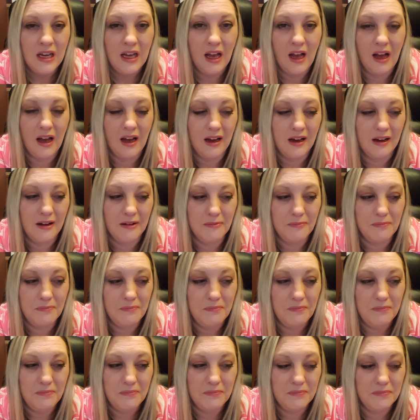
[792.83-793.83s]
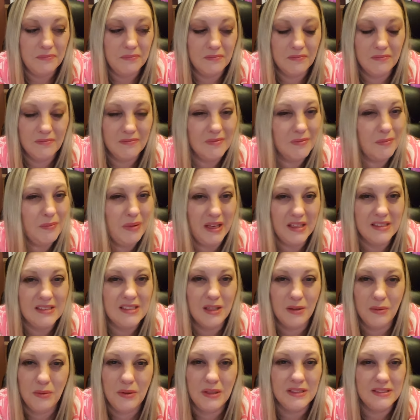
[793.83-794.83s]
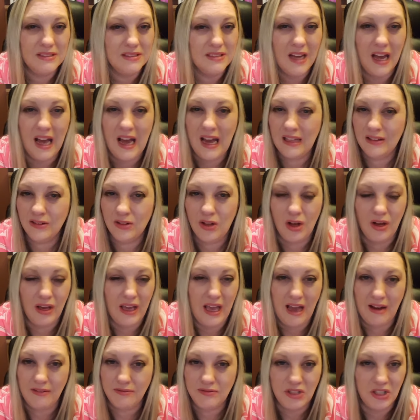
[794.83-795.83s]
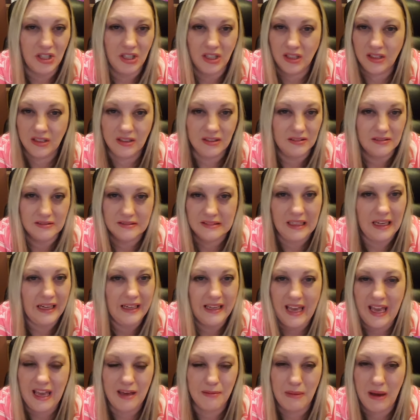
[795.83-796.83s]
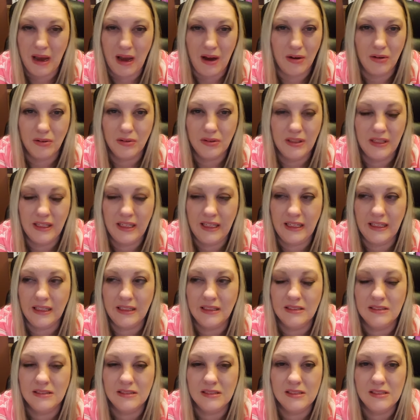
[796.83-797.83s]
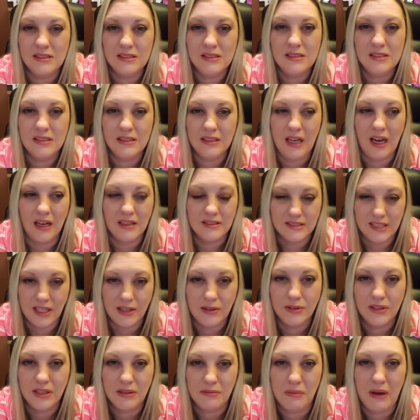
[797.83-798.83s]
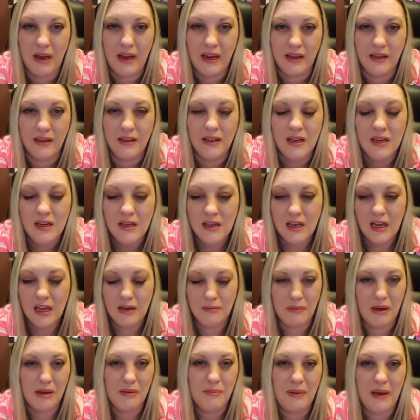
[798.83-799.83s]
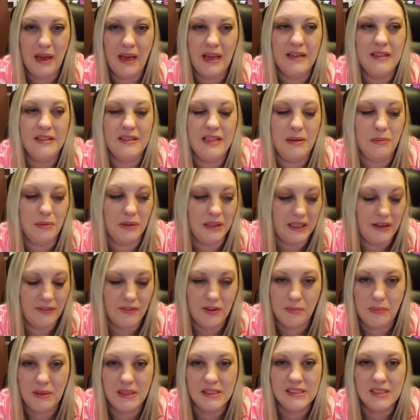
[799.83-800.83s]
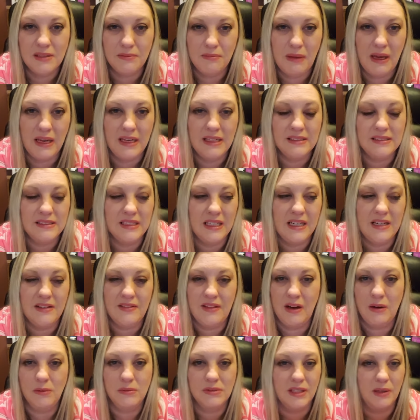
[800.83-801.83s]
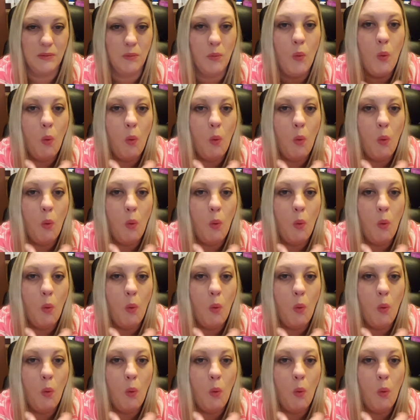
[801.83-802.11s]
Because it was not long after I came out and got settled in my bed, and they were giving me some medicine, and then it was like